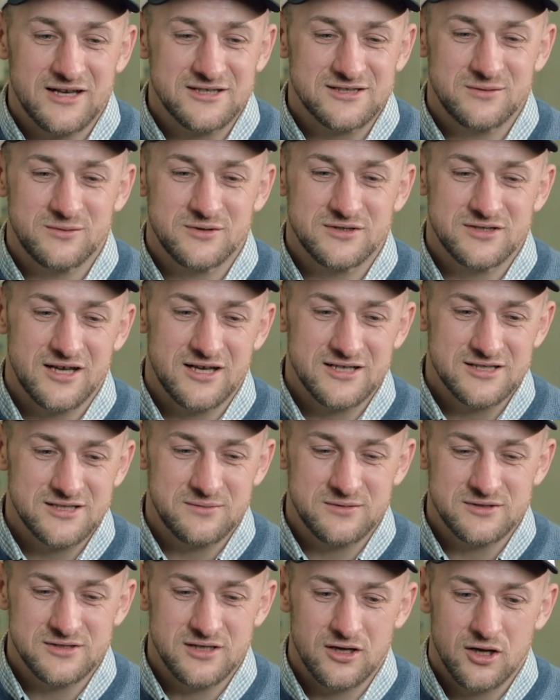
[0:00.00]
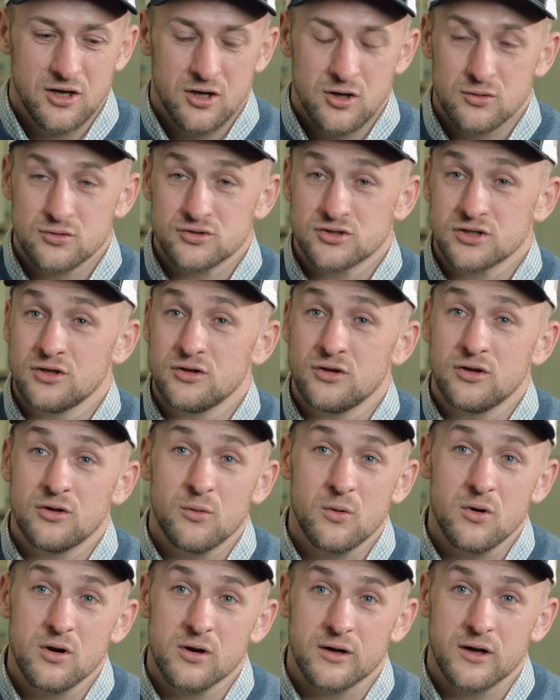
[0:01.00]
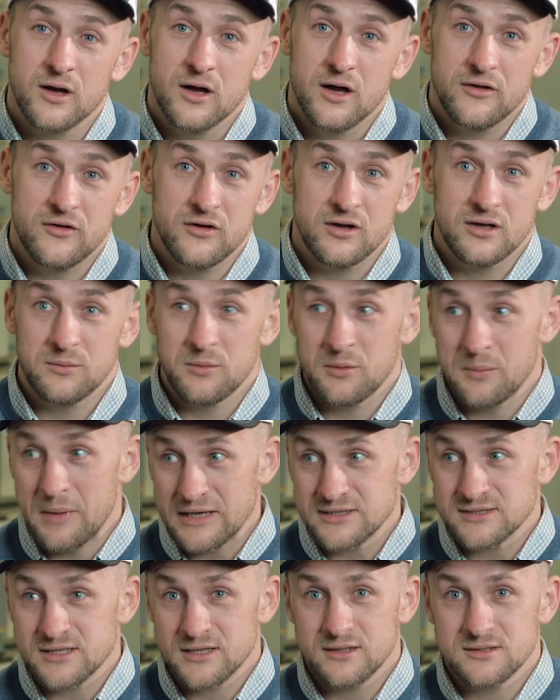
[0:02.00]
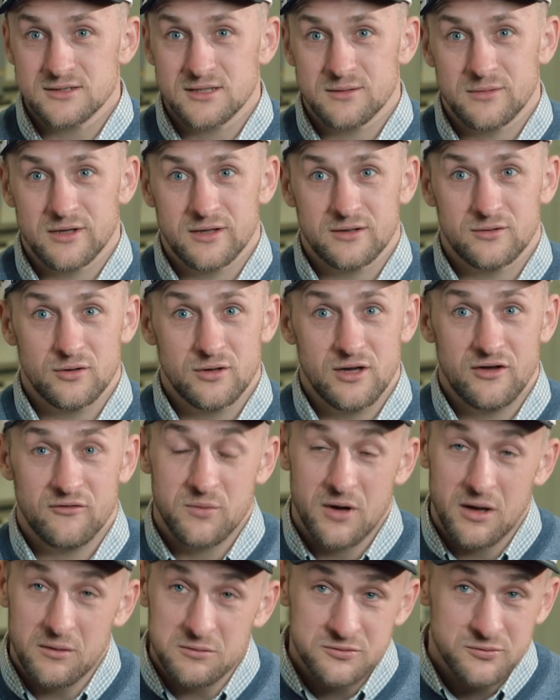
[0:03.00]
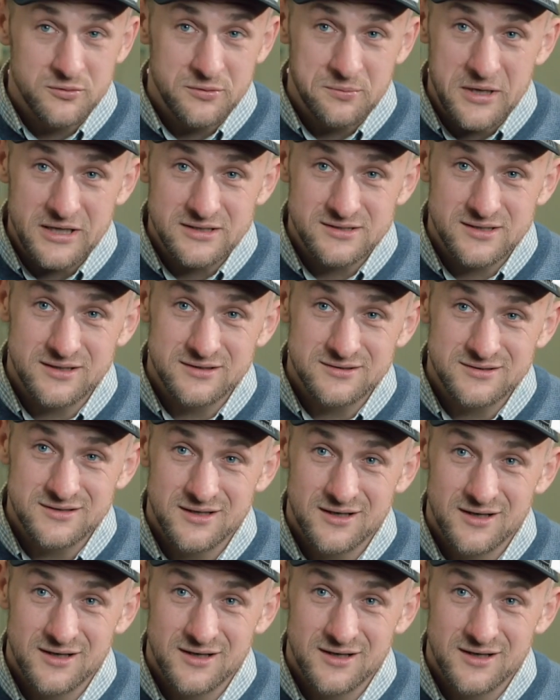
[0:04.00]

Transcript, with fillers: customers asking me, like, who's gonna do the work? They're gonna be Mexicans? I'm like, do you have problem with Mexicans?